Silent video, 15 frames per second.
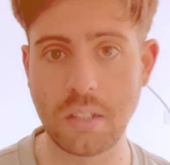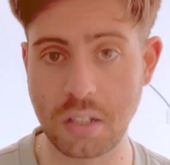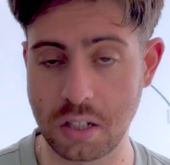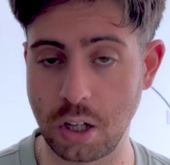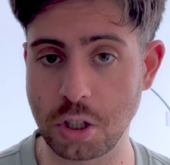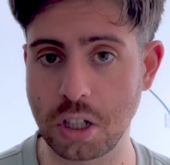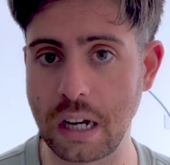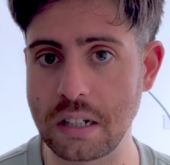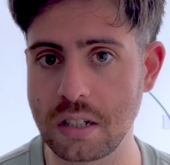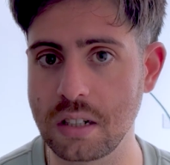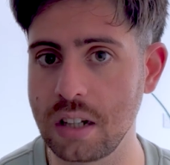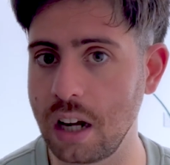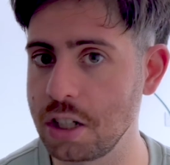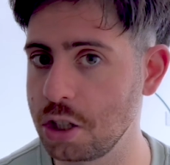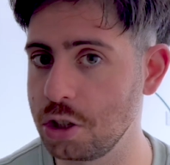in such cases,
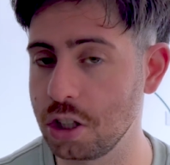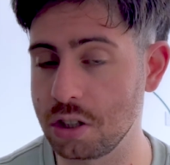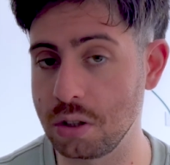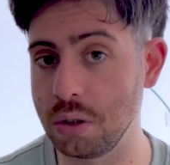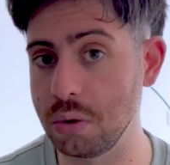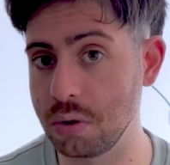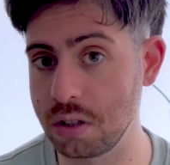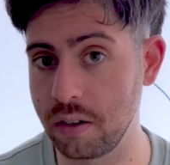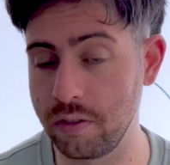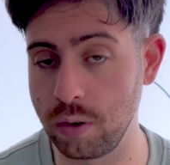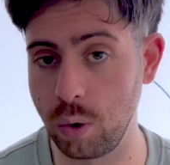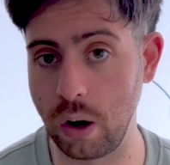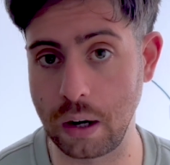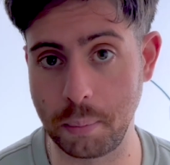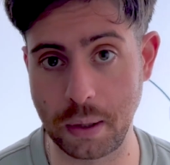I suggest you use a
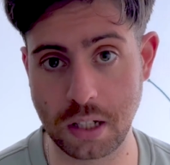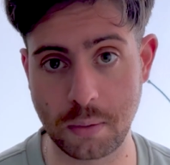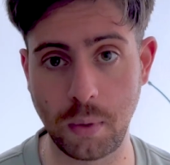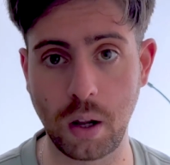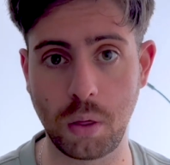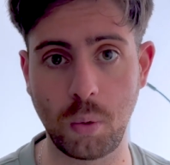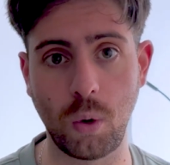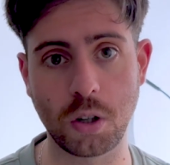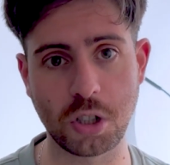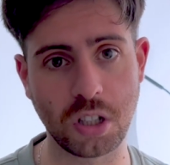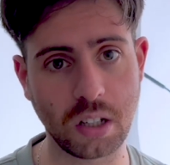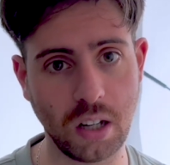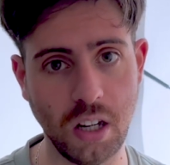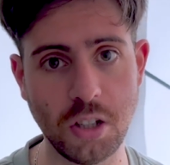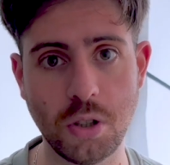fluoride-based mouthwash in
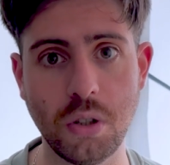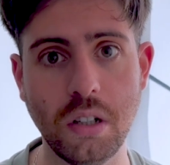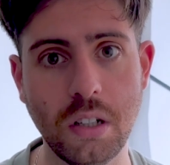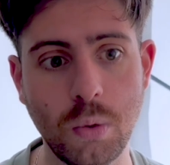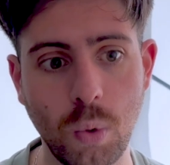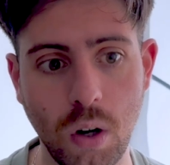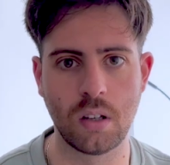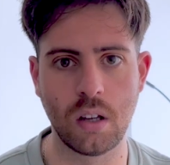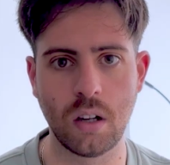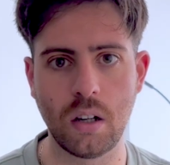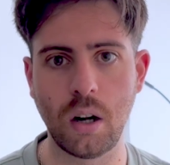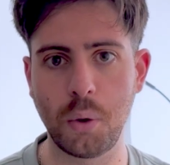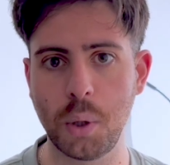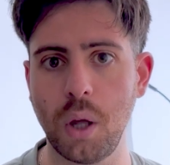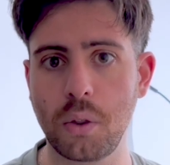case you need one.
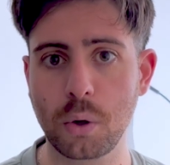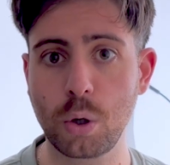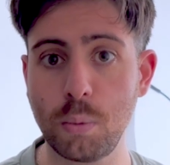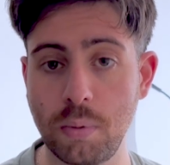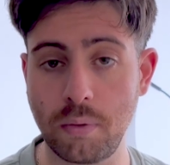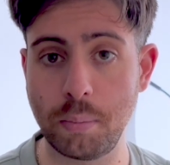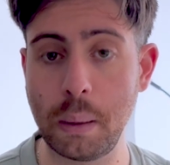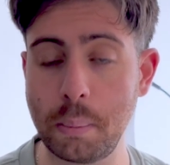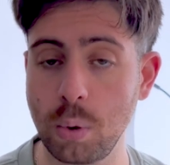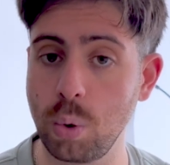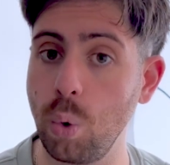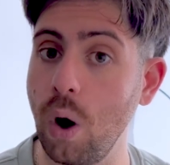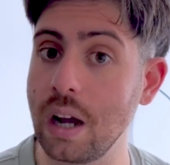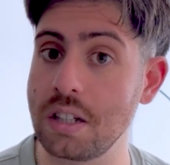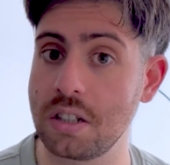Now, the other group of people
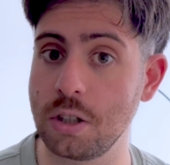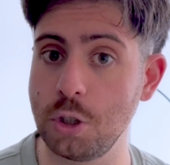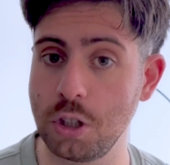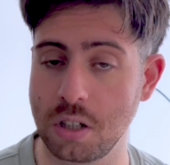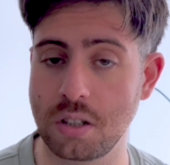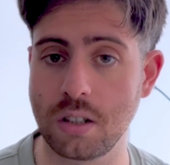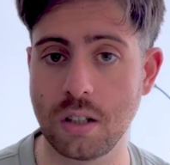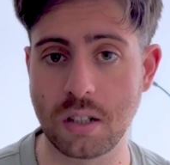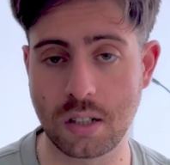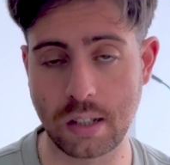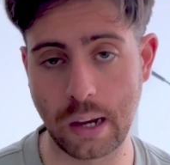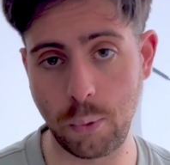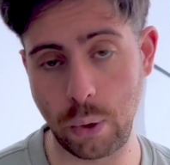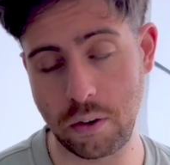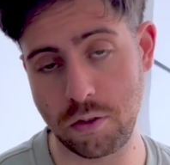who I suggest stay
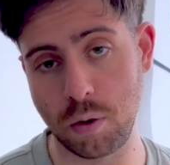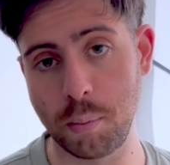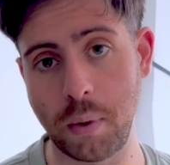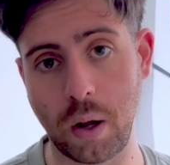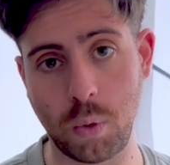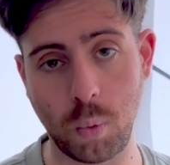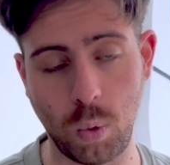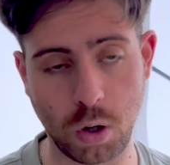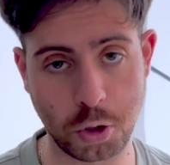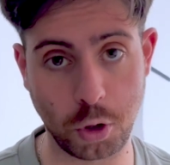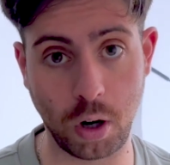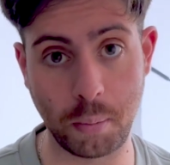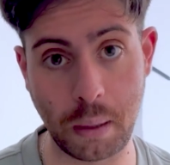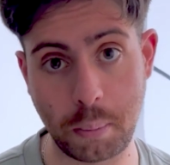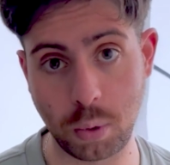away from mouthwash
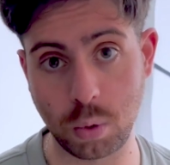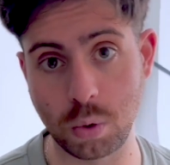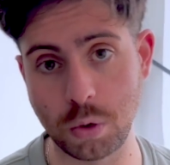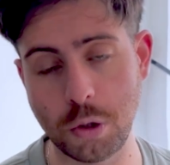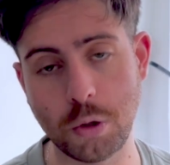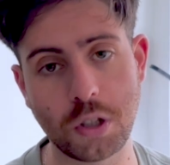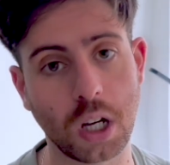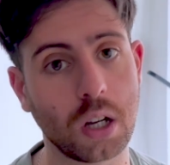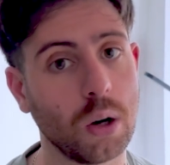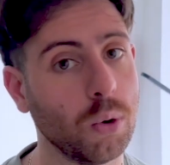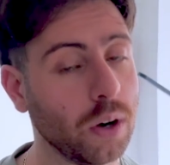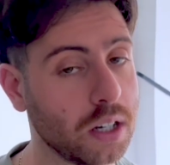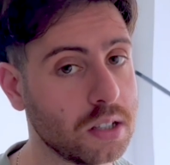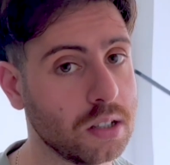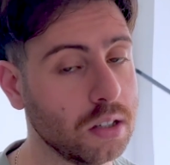are people who use a
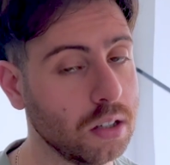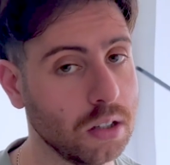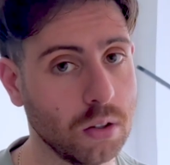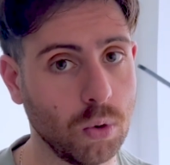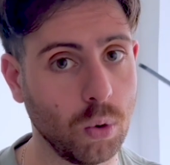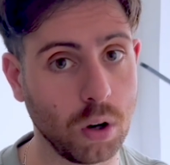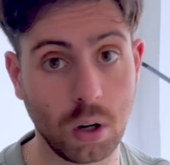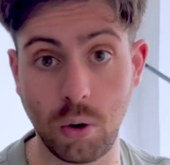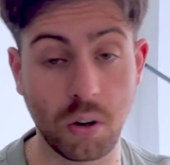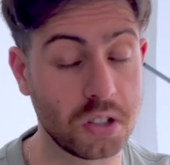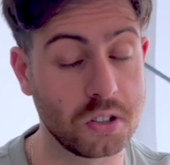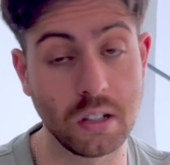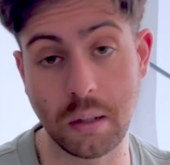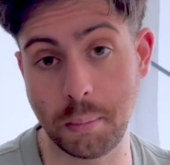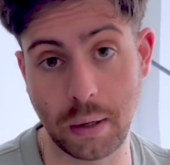chlorhexidine or a
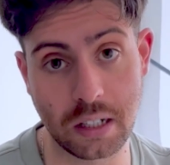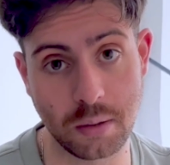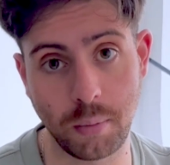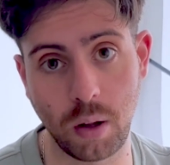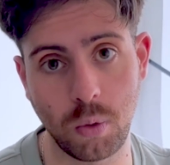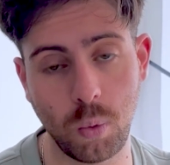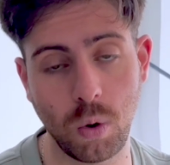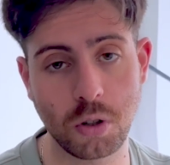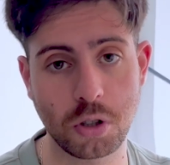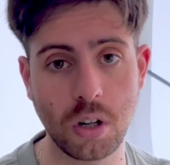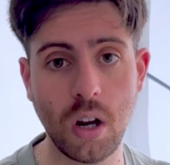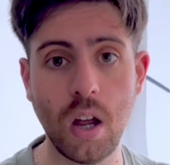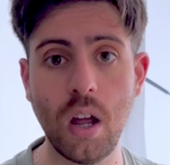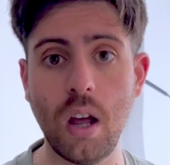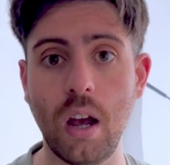chlorhexidine-based mouthwash.
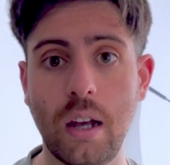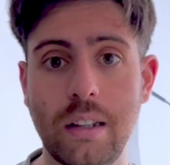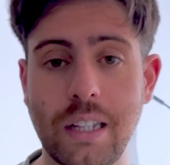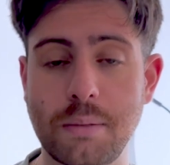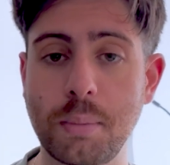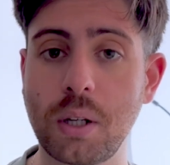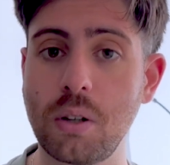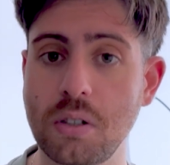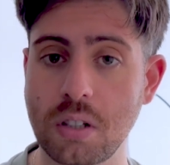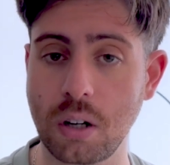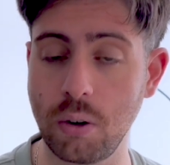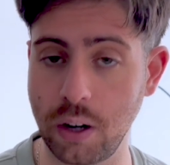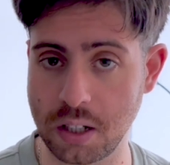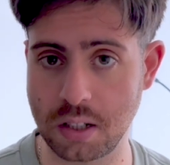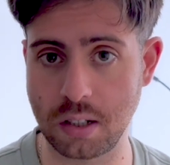And that's because
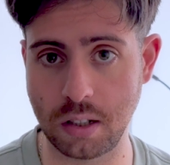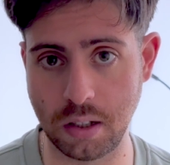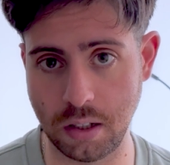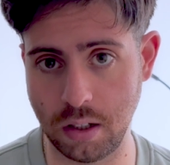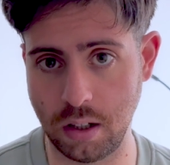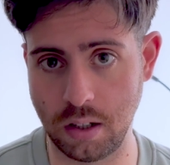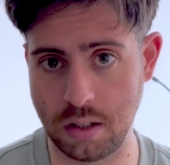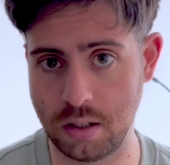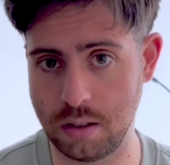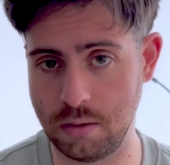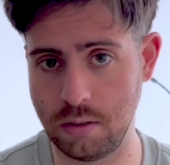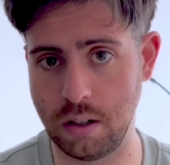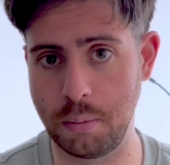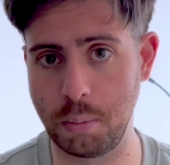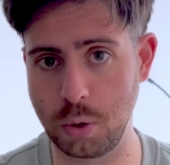chlorhexidine is
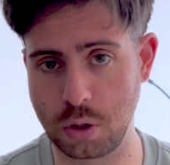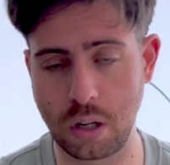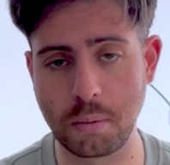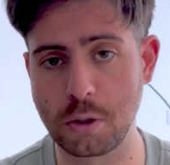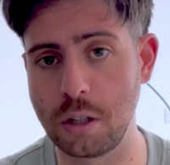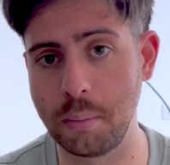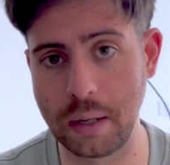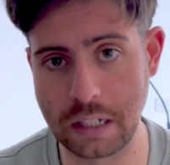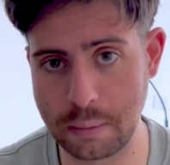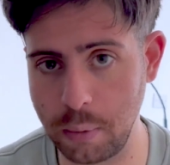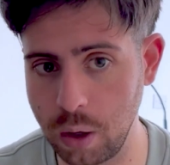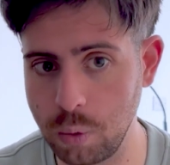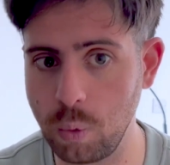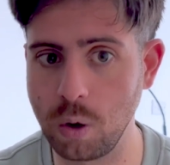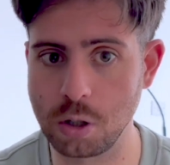a prescription-based
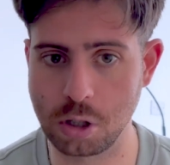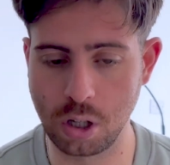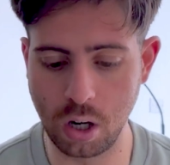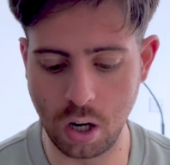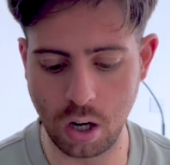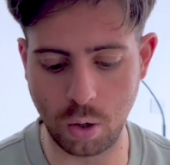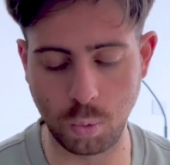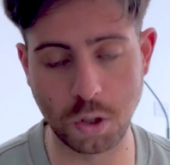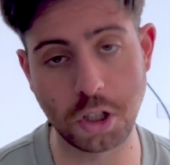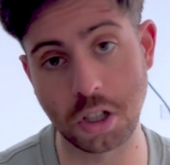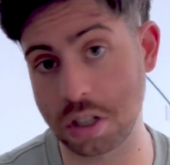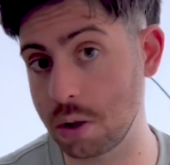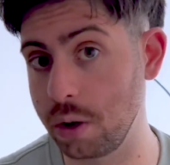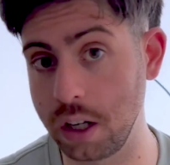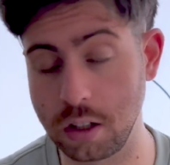mouthwash which
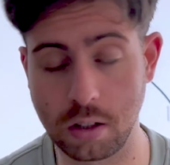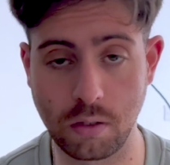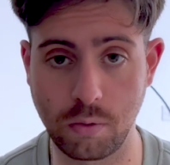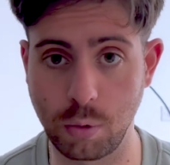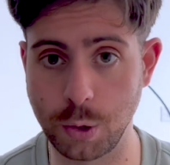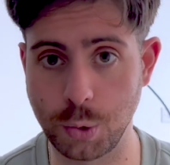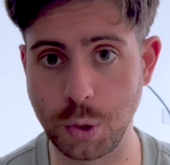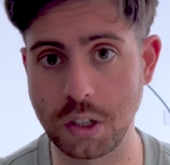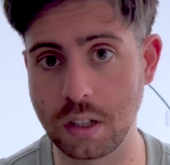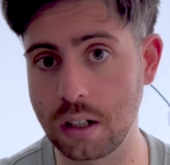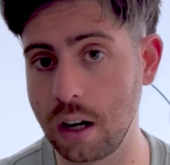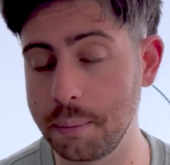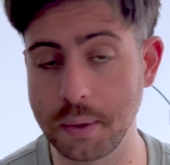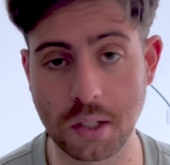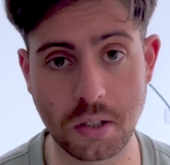is great for treating
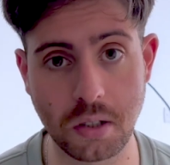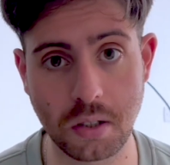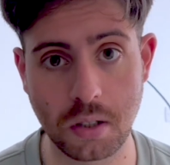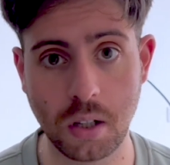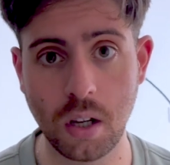gum disease.